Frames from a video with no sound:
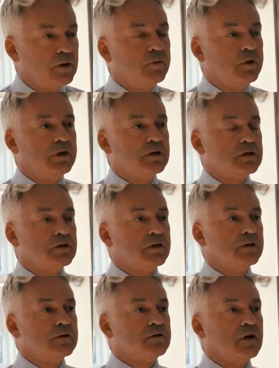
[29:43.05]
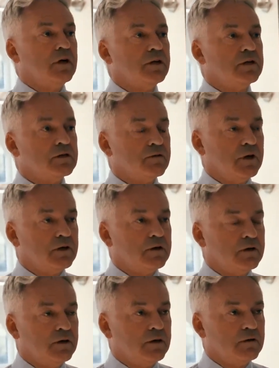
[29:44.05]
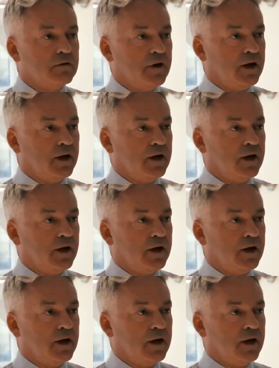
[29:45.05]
means that the chance of getting